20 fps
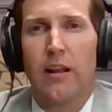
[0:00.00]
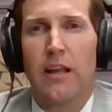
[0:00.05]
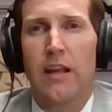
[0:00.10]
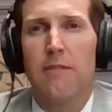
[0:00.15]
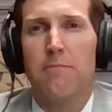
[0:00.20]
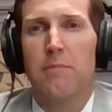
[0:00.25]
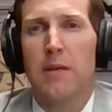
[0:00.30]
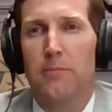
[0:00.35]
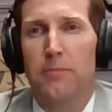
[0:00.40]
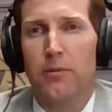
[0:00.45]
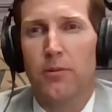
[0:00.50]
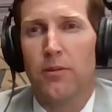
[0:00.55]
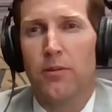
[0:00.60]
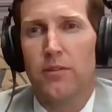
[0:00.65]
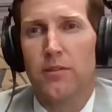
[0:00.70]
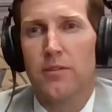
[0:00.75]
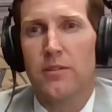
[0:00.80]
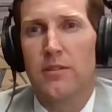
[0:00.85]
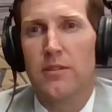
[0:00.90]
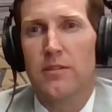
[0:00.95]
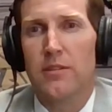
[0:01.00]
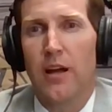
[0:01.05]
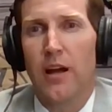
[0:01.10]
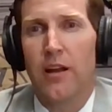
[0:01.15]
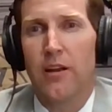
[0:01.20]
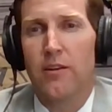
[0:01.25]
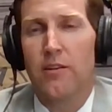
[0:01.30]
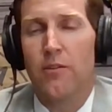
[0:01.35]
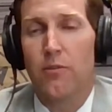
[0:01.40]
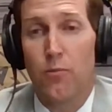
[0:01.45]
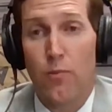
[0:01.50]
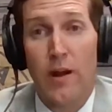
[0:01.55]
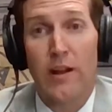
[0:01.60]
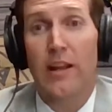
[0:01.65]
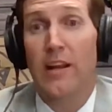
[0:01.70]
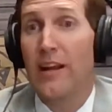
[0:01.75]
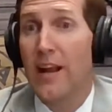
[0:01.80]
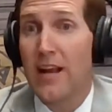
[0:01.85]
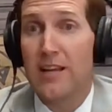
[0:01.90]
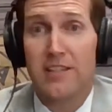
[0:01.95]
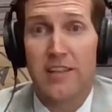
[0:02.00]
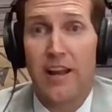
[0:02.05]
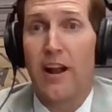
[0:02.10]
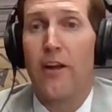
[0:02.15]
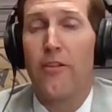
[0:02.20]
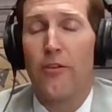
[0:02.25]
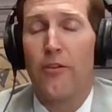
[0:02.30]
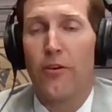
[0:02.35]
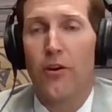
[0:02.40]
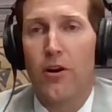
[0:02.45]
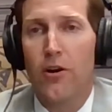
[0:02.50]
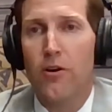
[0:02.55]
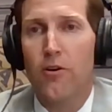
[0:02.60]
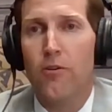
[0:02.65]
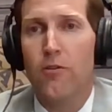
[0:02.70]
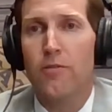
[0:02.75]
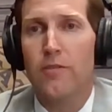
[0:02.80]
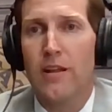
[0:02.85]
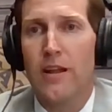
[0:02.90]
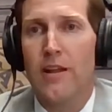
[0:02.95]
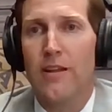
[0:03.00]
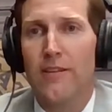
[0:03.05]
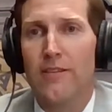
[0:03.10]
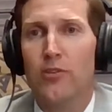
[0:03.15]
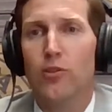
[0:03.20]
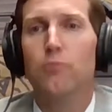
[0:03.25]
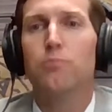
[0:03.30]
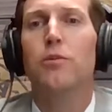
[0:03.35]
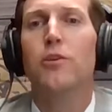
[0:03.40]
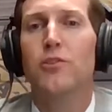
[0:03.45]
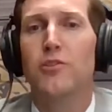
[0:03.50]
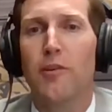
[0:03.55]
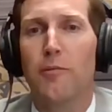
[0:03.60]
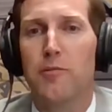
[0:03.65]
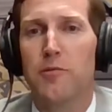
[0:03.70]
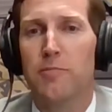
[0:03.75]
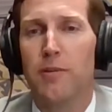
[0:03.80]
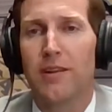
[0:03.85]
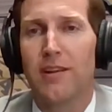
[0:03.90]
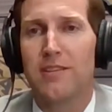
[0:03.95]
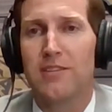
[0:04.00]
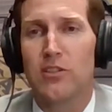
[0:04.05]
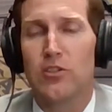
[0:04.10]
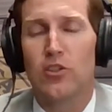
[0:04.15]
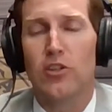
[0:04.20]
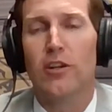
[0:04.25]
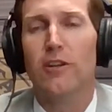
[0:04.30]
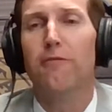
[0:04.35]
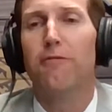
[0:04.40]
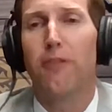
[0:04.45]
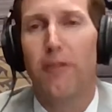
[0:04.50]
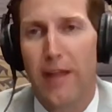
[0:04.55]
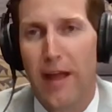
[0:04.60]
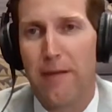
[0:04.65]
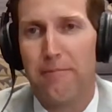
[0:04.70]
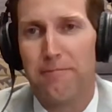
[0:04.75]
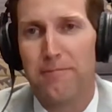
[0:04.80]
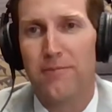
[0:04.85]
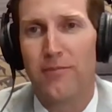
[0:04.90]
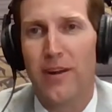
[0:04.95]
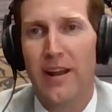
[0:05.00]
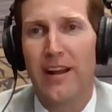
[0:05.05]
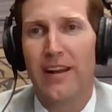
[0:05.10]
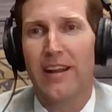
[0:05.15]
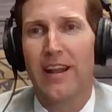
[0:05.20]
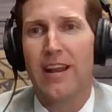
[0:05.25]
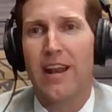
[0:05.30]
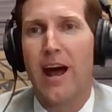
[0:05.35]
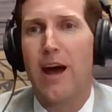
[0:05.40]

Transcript: to get people to recognize that on their own and do push-ups because it's good for them, right? And